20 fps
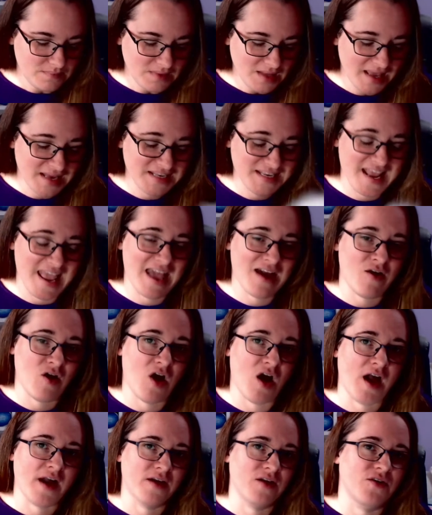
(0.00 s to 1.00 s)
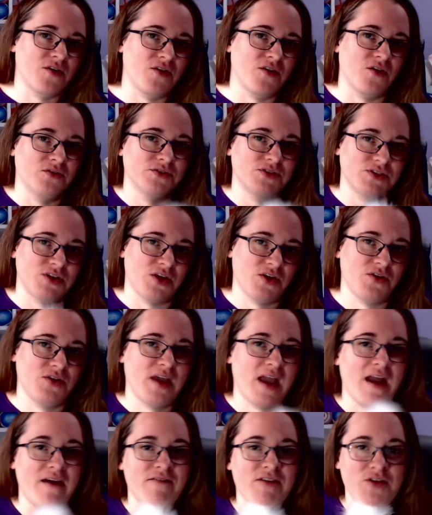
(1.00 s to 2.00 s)
Now, I got so
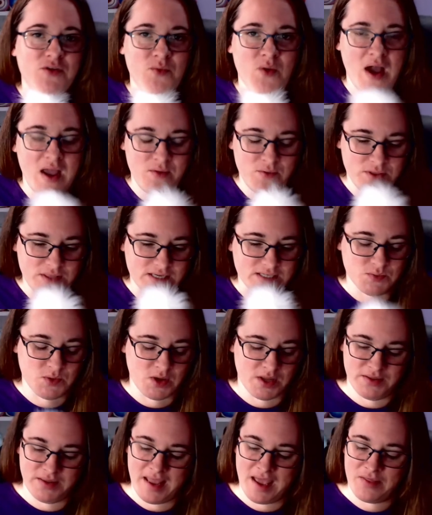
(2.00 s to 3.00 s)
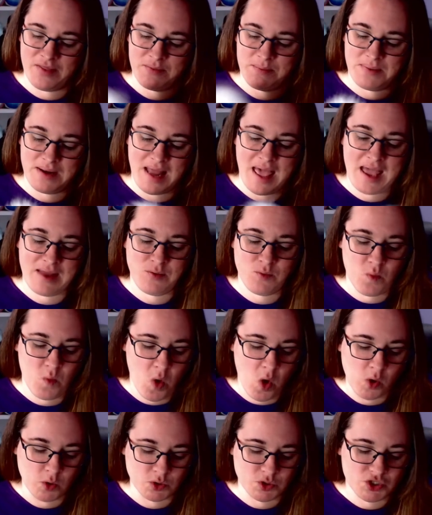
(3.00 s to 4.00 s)
carried away with this one. Now, the plan
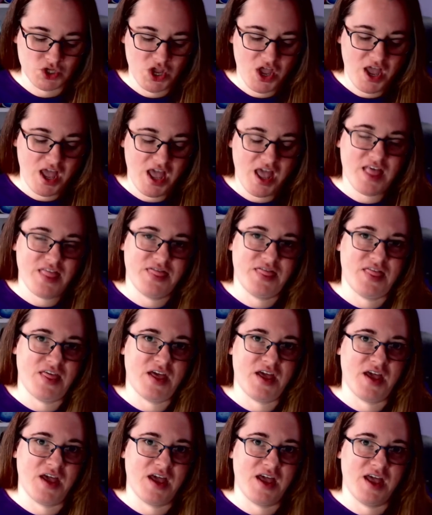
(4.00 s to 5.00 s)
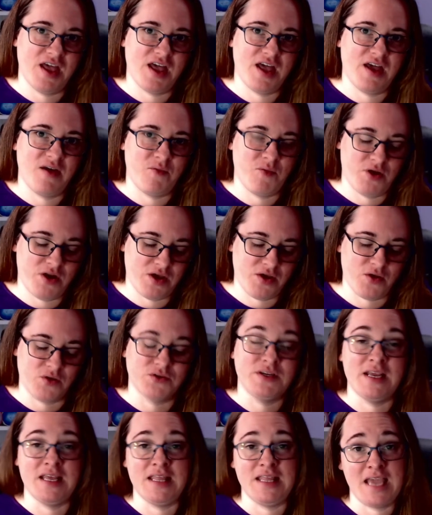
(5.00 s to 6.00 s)
was that when I
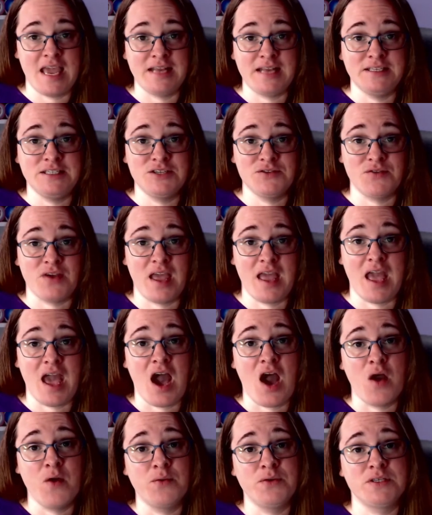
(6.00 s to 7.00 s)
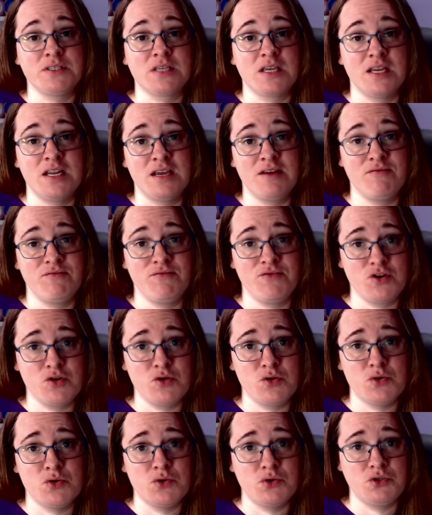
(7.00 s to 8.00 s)
got near the end of it, I was going to
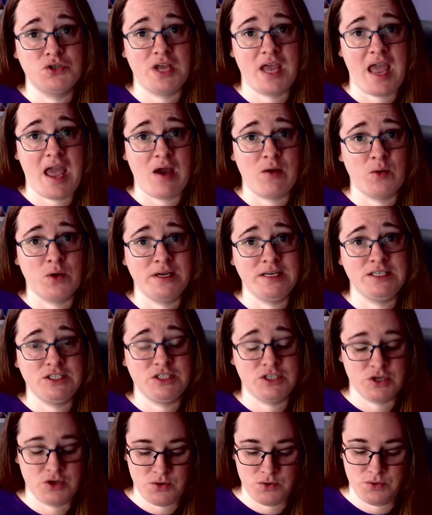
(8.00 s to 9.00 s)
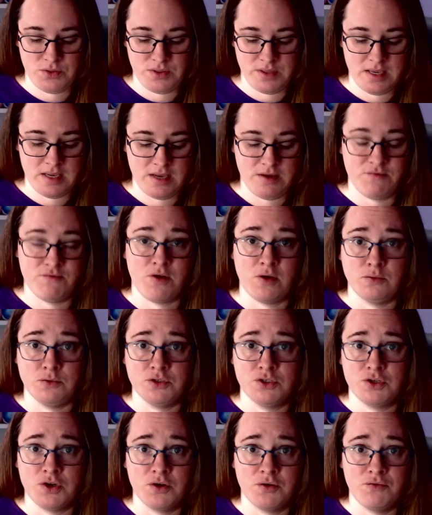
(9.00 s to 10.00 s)
record how I do the
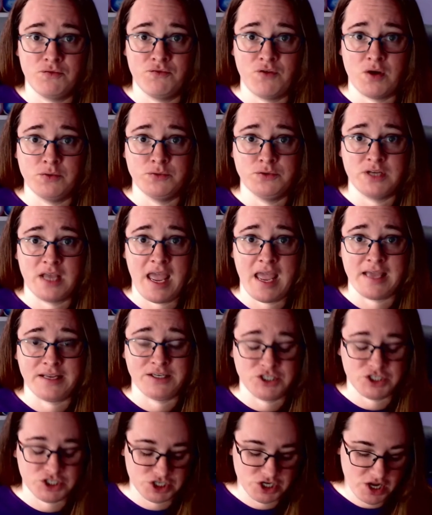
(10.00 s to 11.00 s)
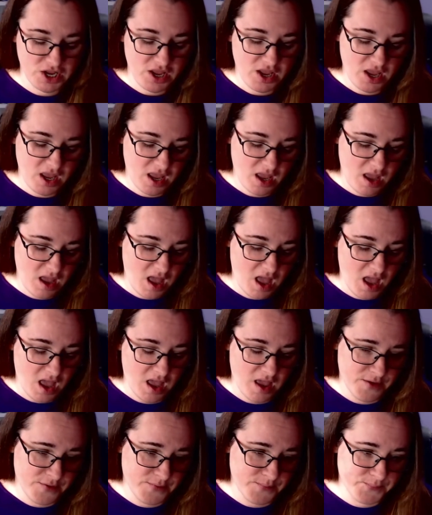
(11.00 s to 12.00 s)
rolled edge.
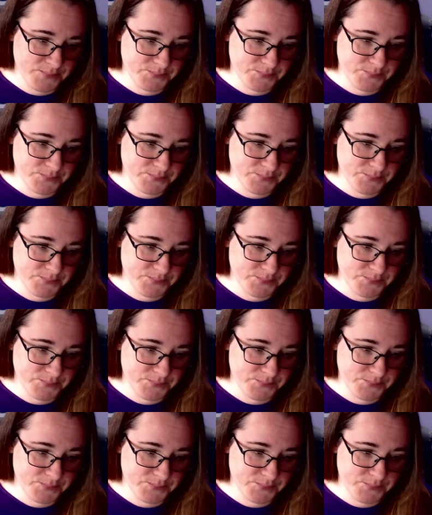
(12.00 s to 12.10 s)
I